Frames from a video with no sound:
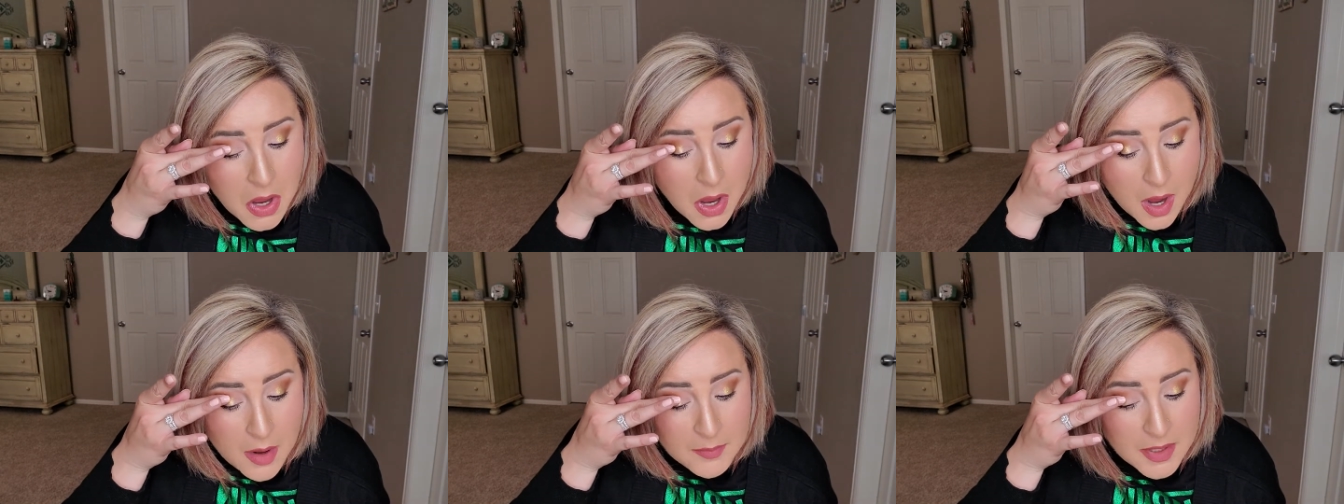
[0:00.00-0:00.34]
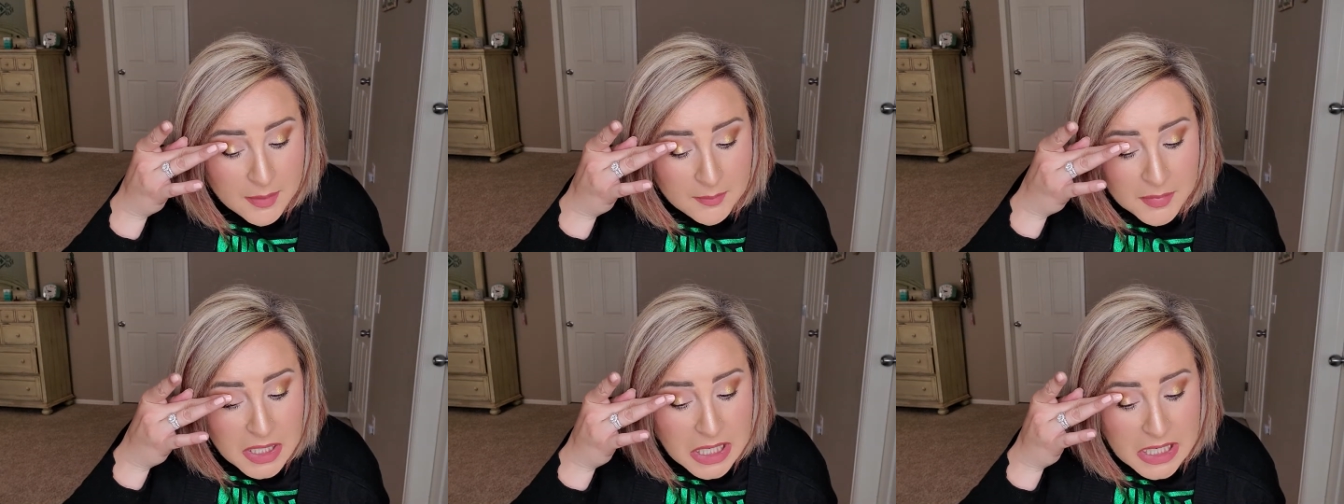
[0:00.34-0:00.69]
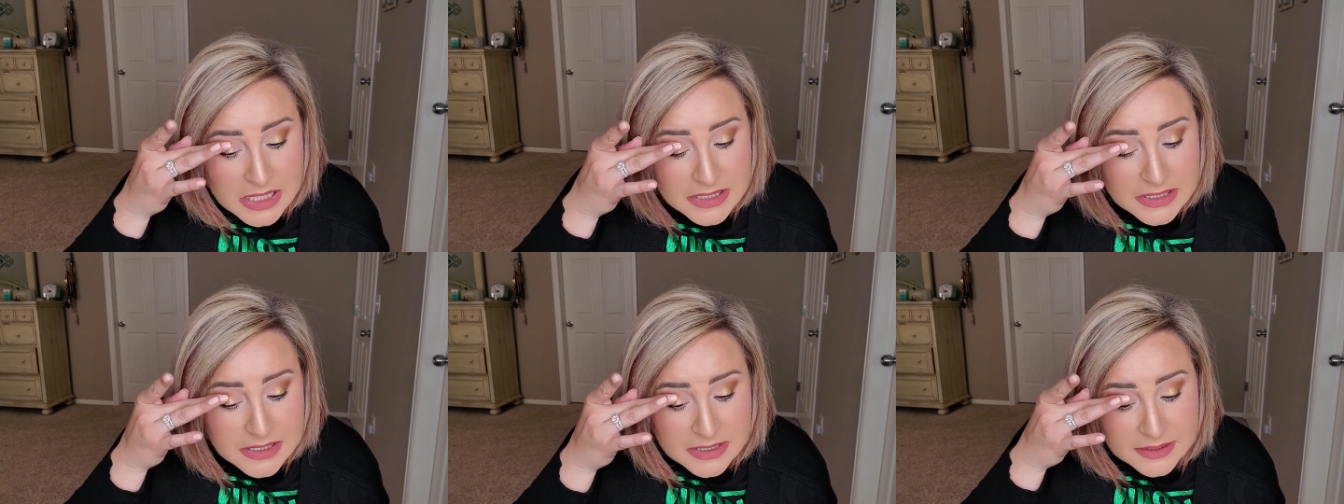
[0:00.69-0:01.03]
I'm not
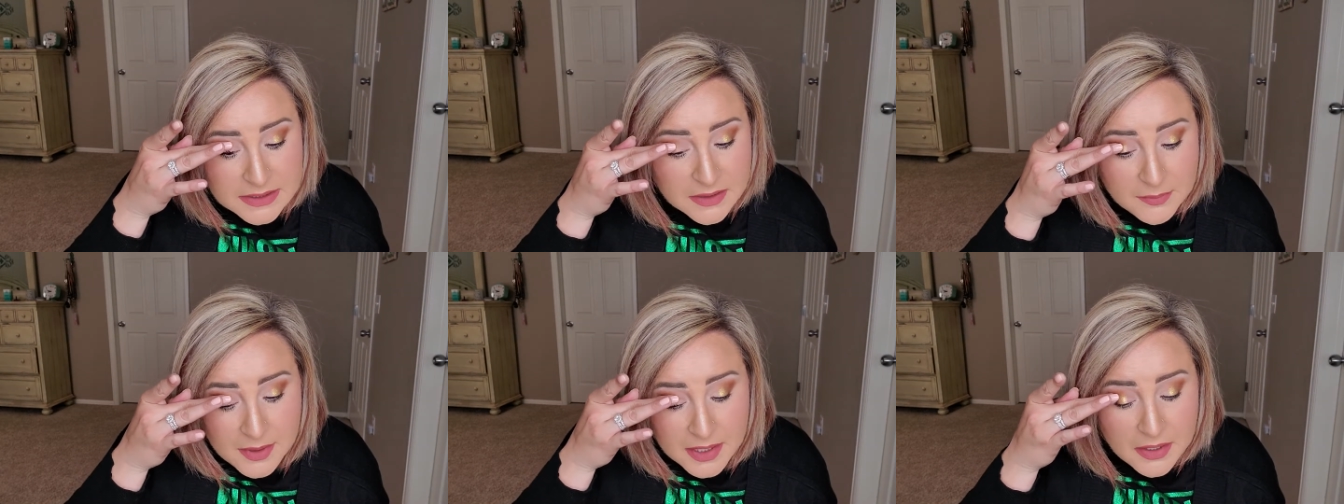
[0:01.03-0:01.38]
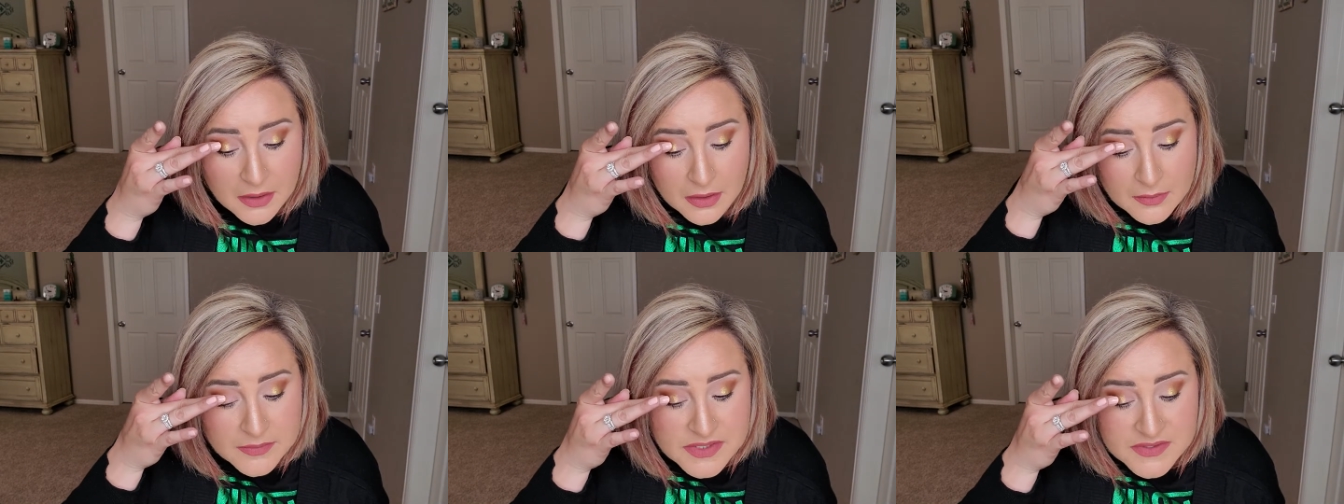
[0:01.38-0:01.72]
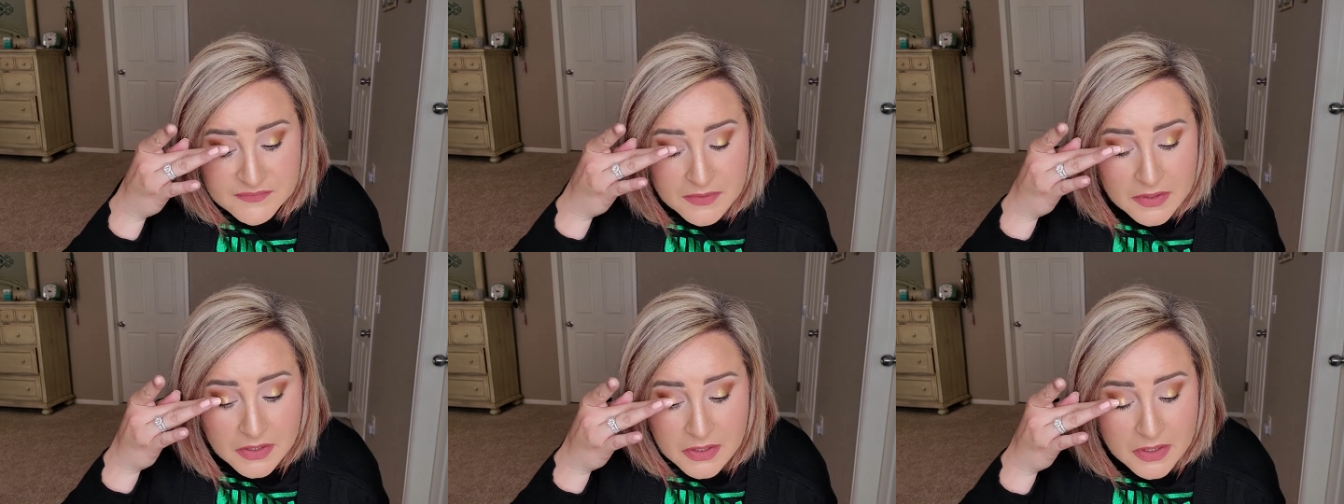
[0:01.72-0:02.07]
blending till my arms
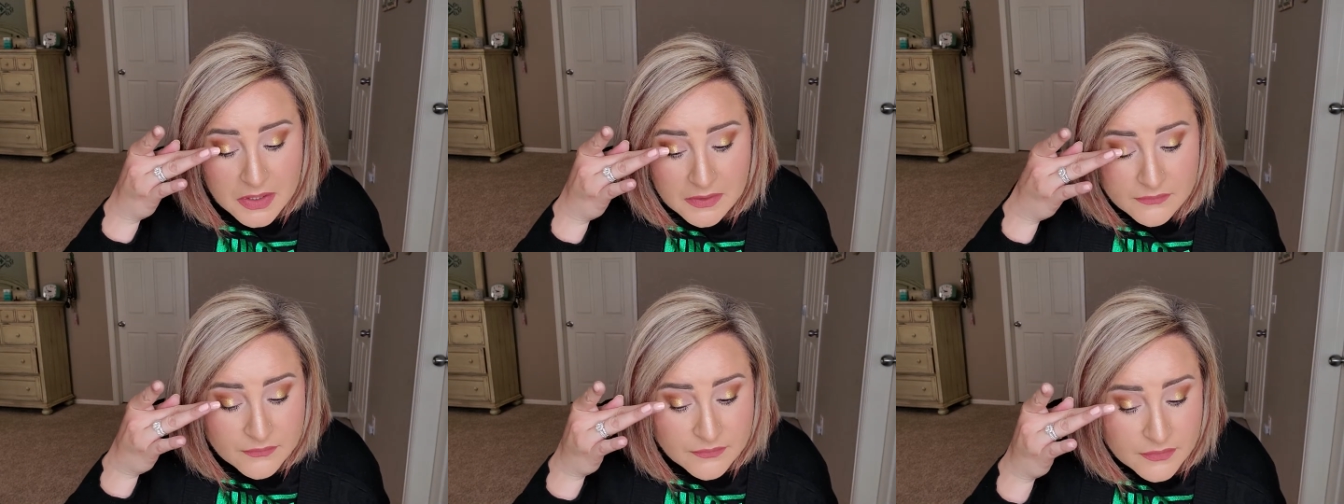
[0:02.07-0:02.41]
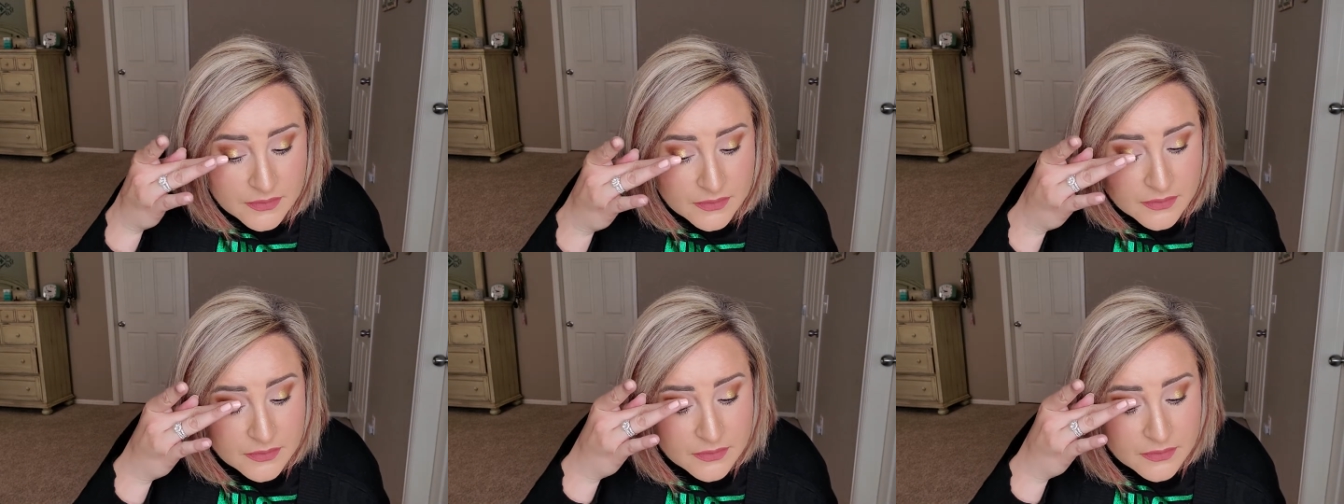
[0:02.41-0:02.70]
fall off.